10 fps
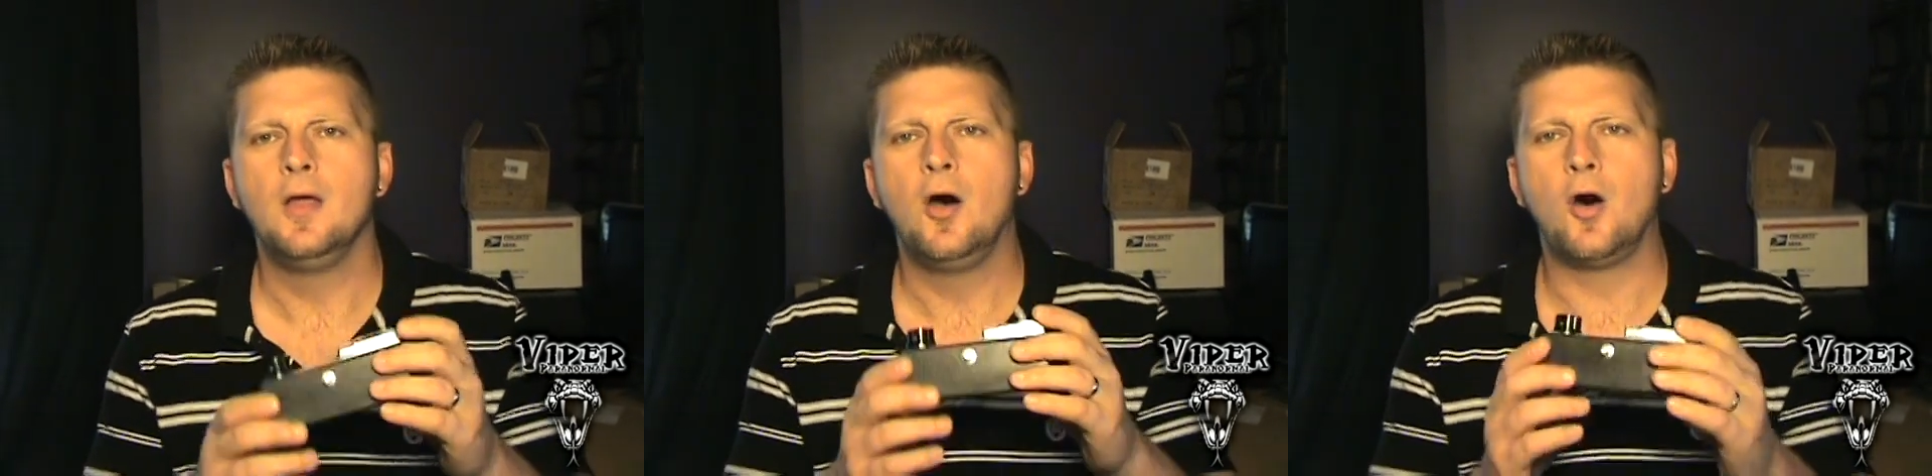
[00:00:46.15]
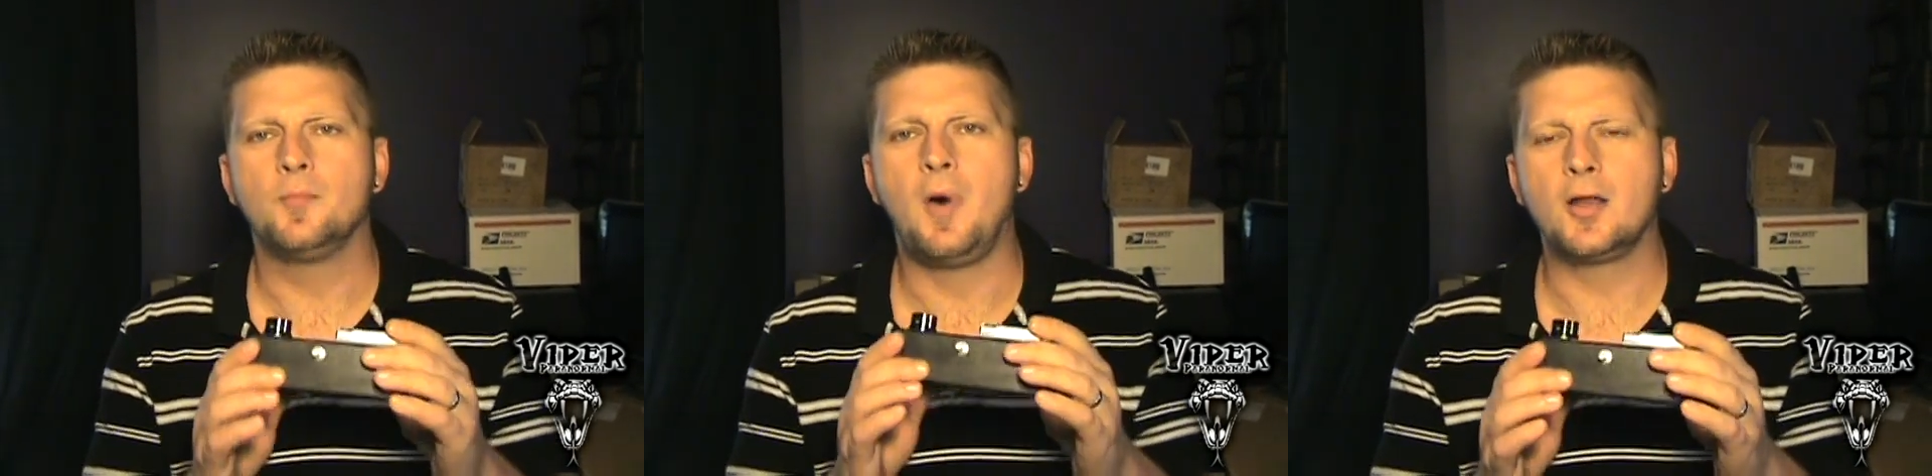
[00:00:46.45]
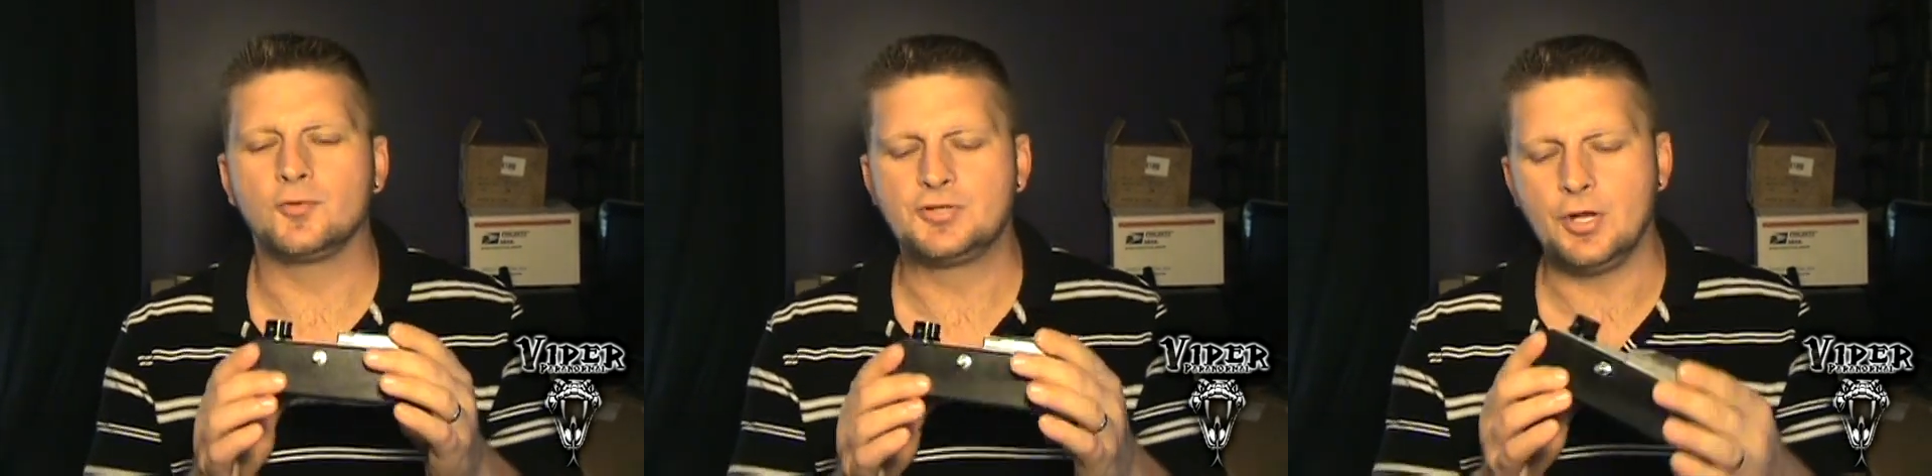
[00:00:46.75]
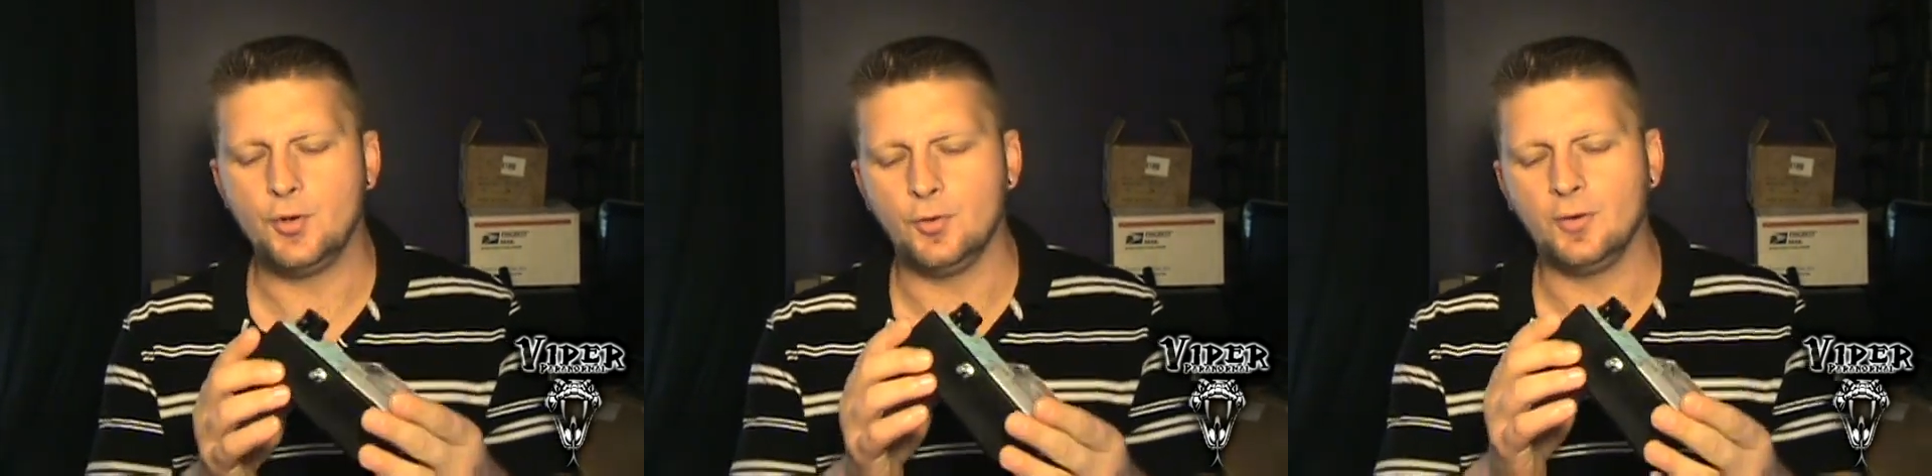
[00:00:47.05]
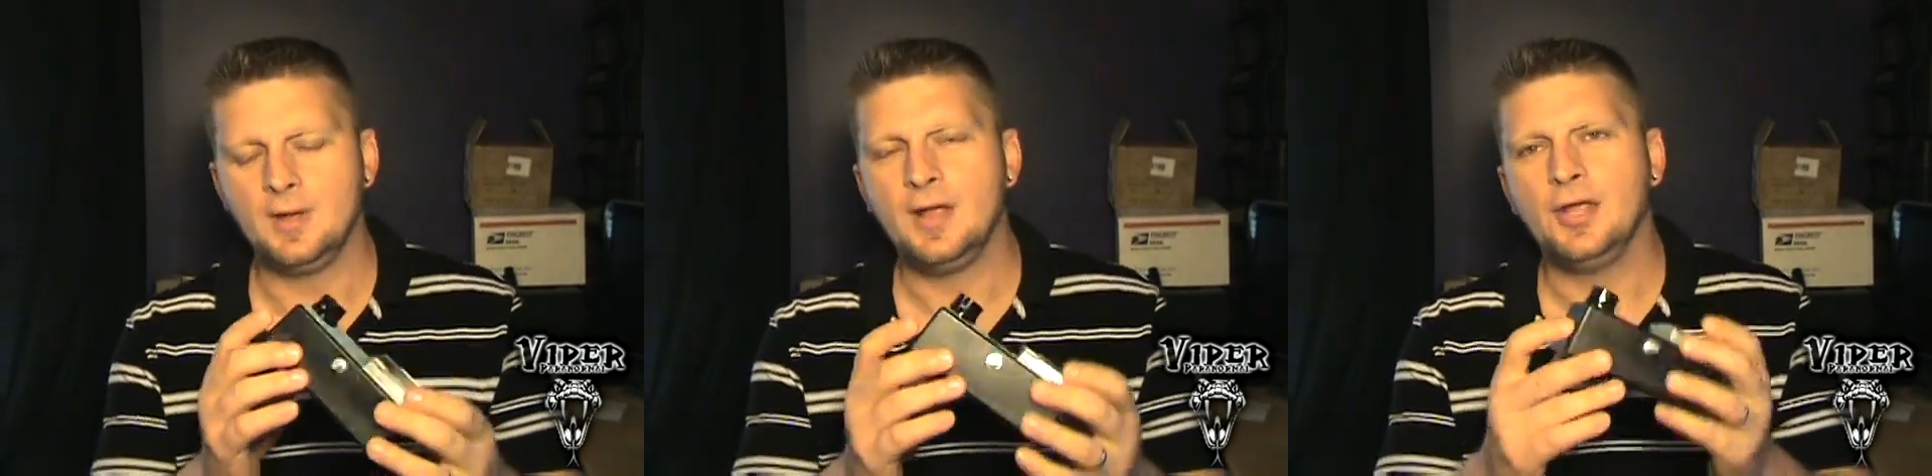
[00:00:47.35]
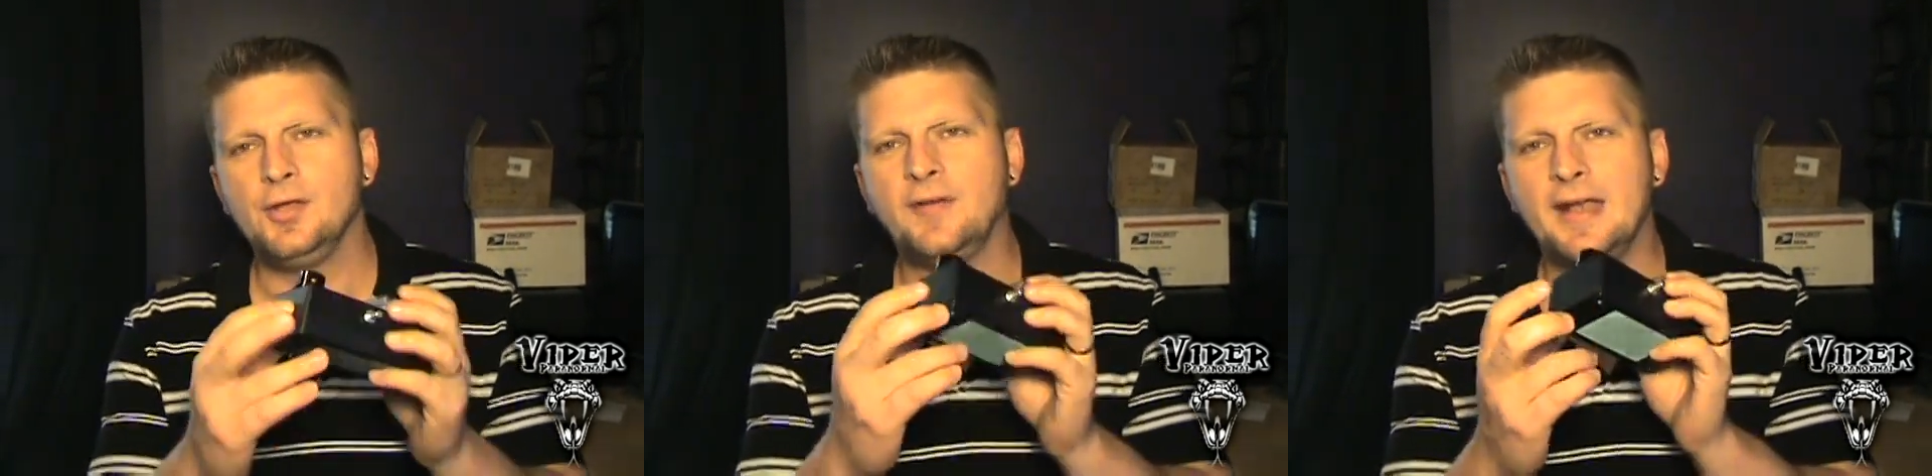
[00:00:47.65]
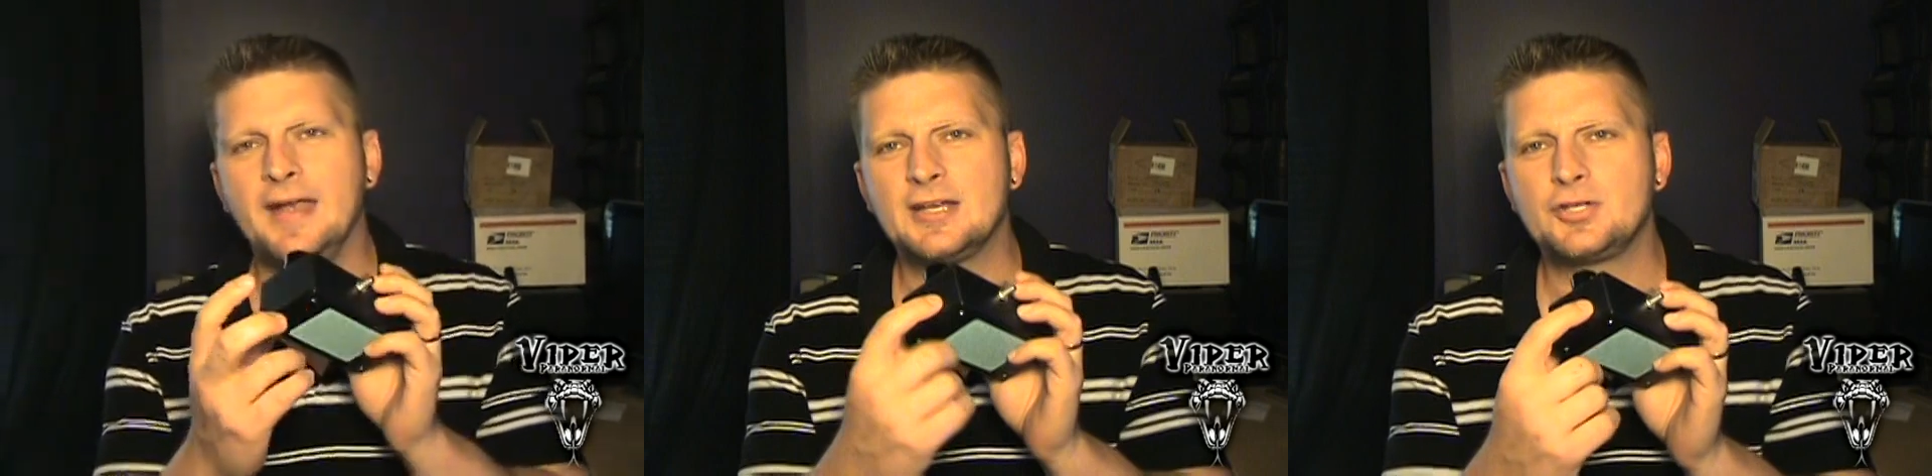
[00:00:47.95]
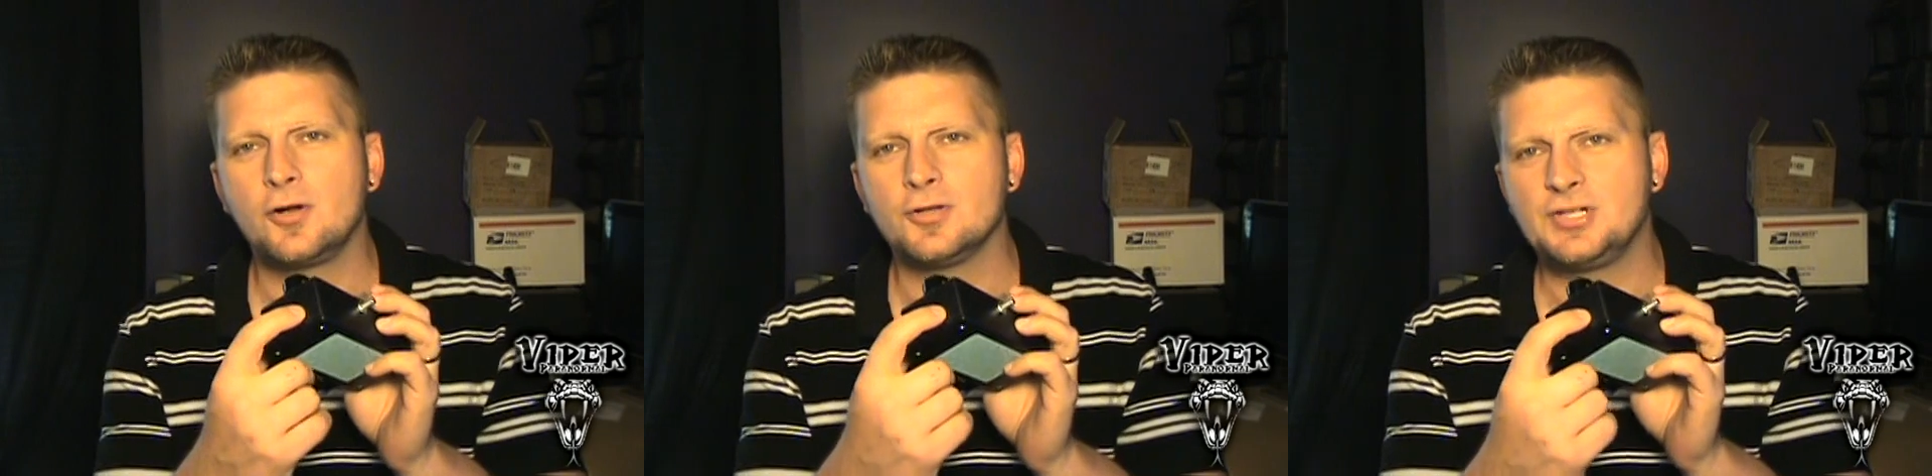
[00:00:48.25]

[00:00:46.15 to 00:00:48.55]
On Model 2, you've got an external